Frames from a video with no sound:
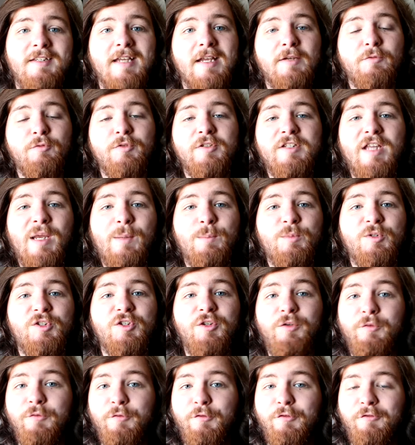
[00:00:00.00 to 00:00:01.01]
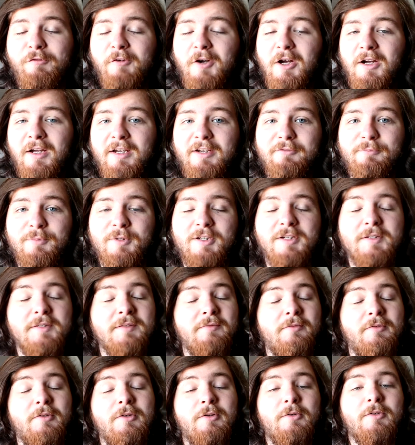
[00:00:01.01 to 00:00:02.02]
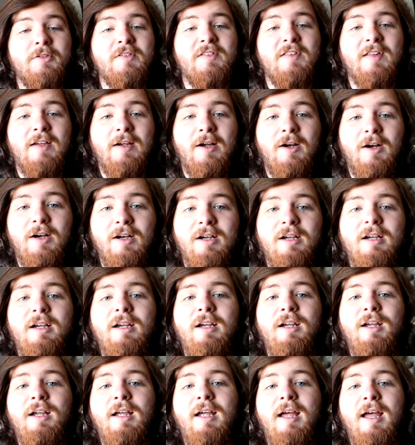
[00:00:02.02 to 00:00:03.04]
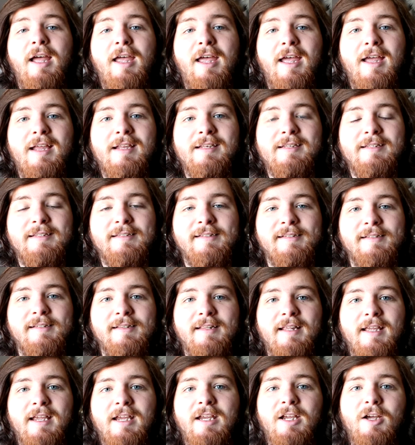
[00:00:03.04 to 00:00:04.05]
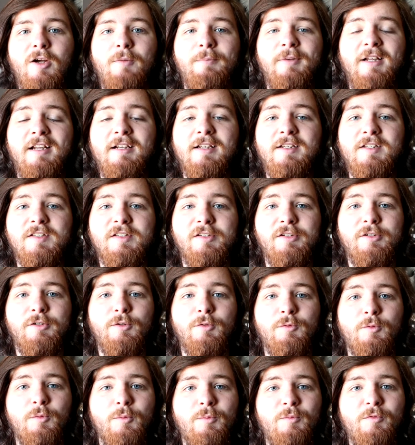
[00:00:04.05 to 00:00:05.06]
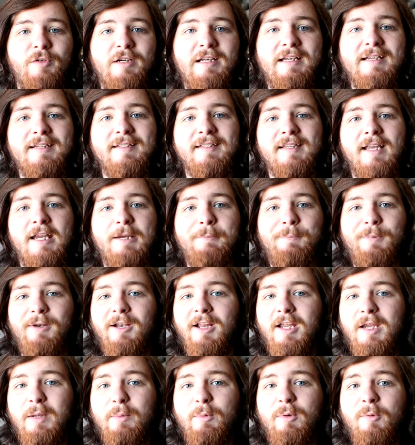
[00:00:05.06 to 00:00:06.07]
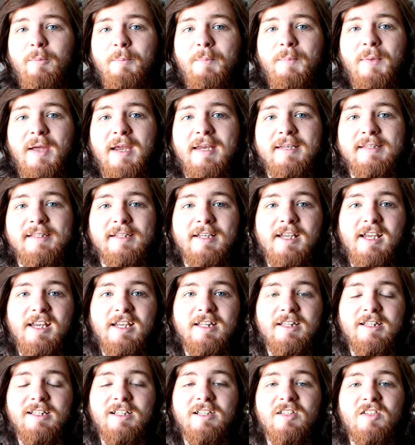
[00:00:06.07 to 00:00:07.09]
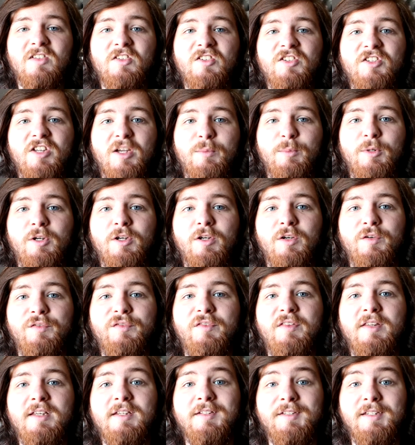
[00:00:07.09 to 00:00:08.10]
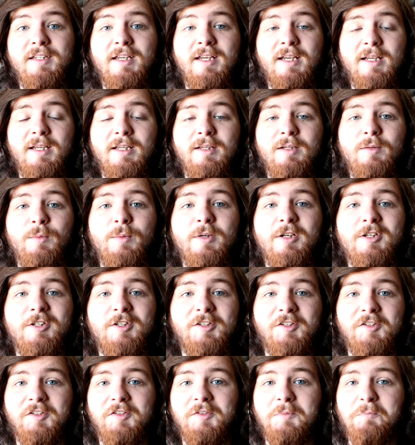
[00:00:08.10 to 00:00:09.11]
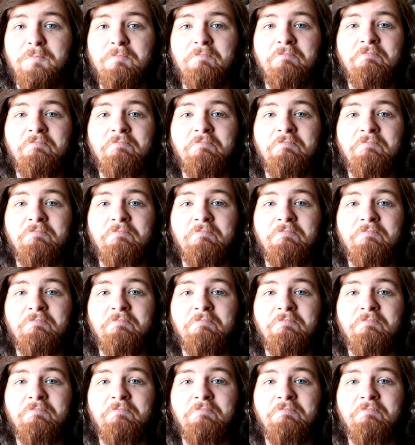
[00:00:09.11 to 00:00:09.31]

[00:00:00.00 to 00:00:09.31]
Dead Redemption 5, because of course they are, and they are planning to release a playable beta in the summer of this year, which